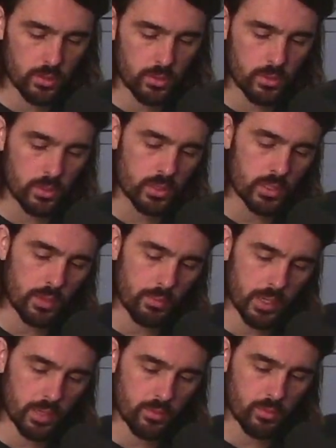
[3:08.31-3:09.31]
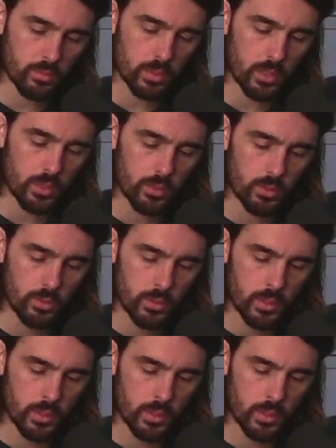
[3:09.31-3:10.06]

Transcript: who looked up at it from below.